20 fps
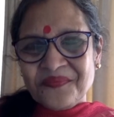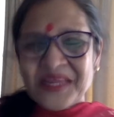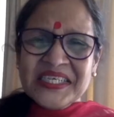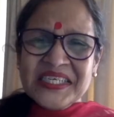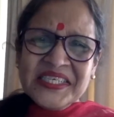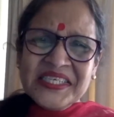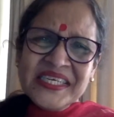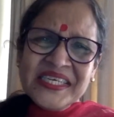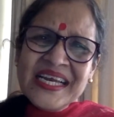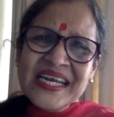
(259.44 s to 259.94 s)

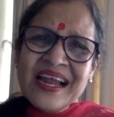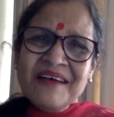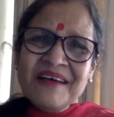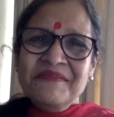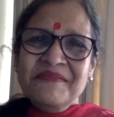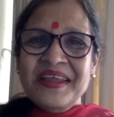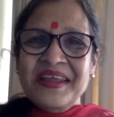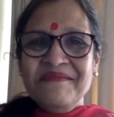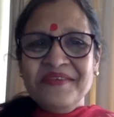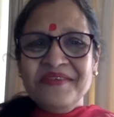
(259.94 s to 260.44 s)
She loved
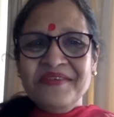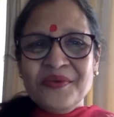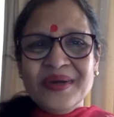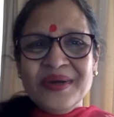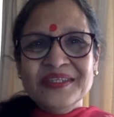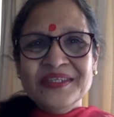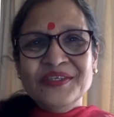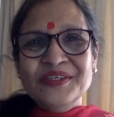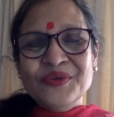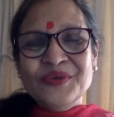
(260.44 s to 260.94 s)

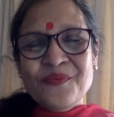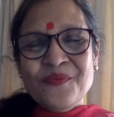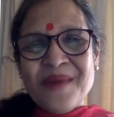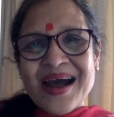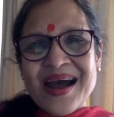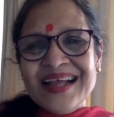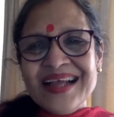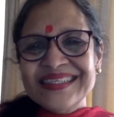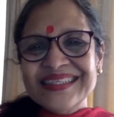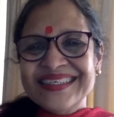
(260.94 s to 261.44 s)
everyone so
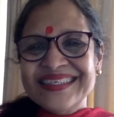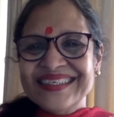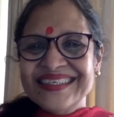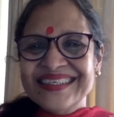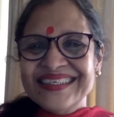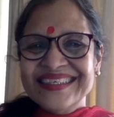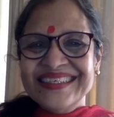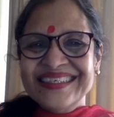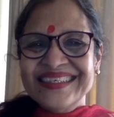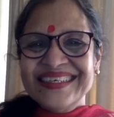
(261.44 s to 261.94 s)
much.
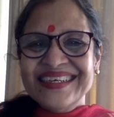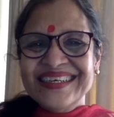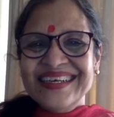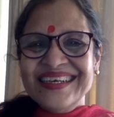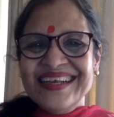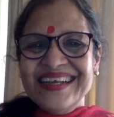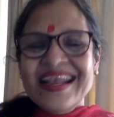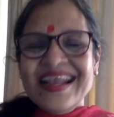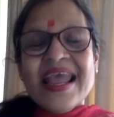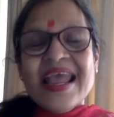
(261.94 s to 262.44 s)

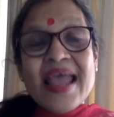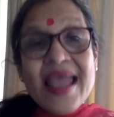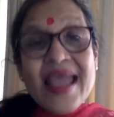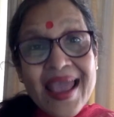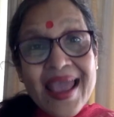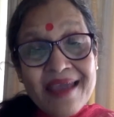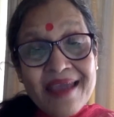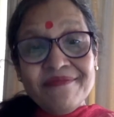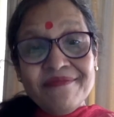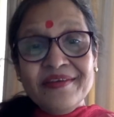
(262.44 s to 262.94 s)

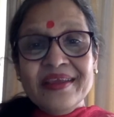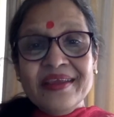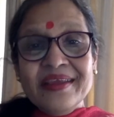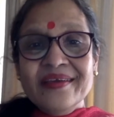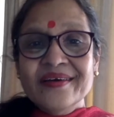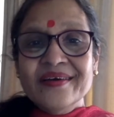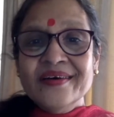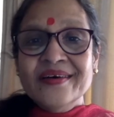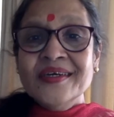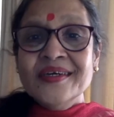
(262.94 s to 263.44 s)
Every
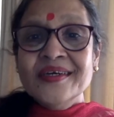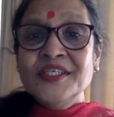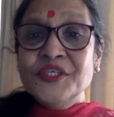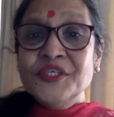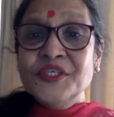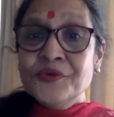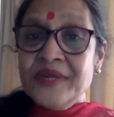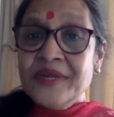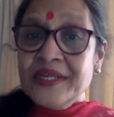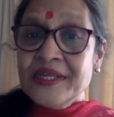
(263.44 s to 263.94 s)
year
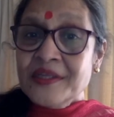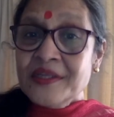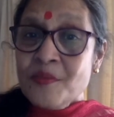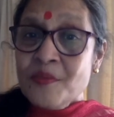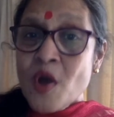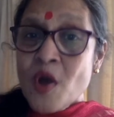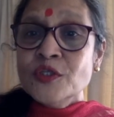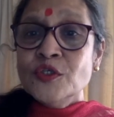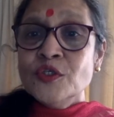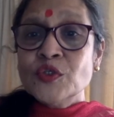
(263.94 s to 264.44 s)
during the
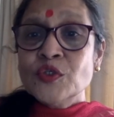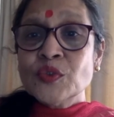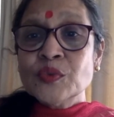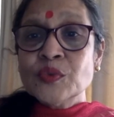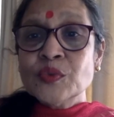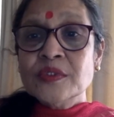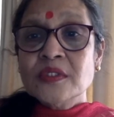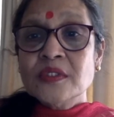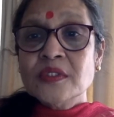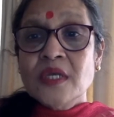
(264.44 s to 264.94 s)

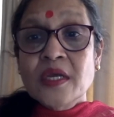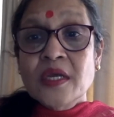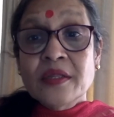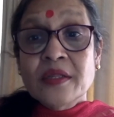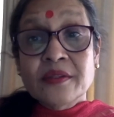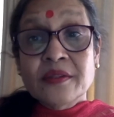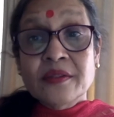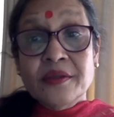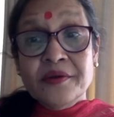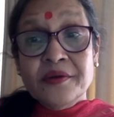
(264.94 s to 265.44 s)
monsoons,
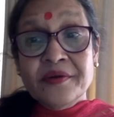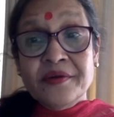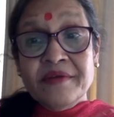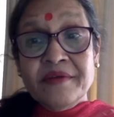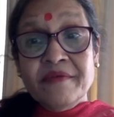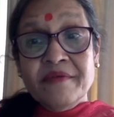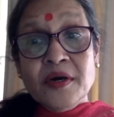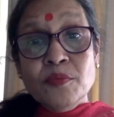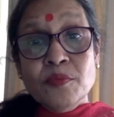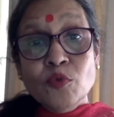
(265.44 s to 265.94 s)
the
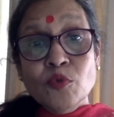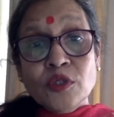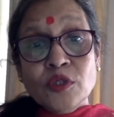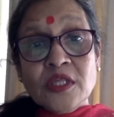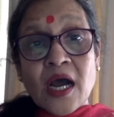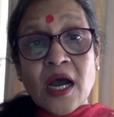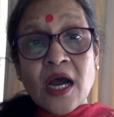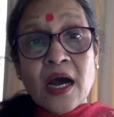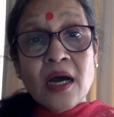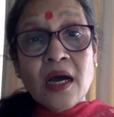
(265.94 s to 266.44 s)
river
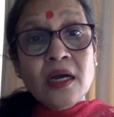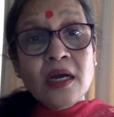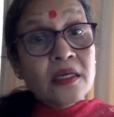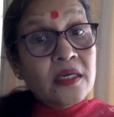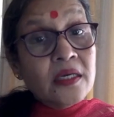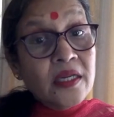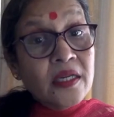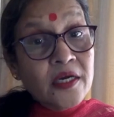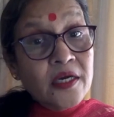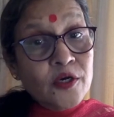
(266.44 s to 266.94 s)
Mutha
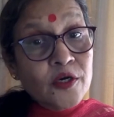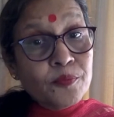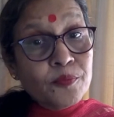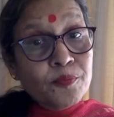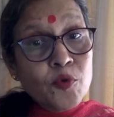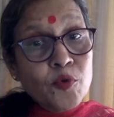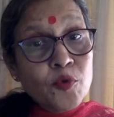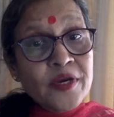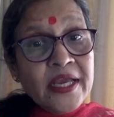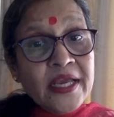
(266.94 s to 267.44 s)
near
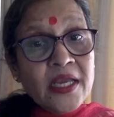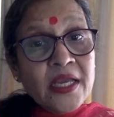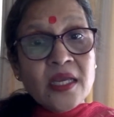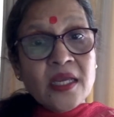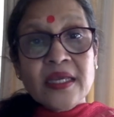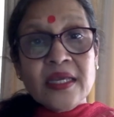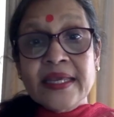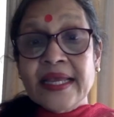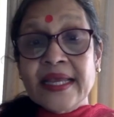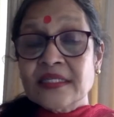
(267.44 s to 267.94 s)
Pune
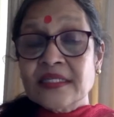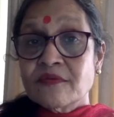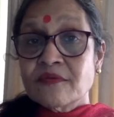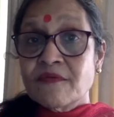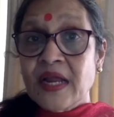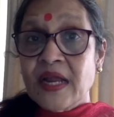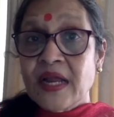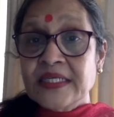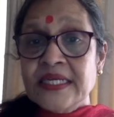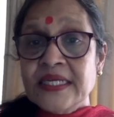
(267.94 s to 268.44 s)
gets
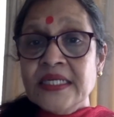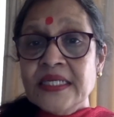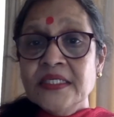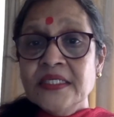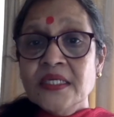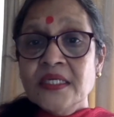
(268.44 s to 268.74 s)
flooded.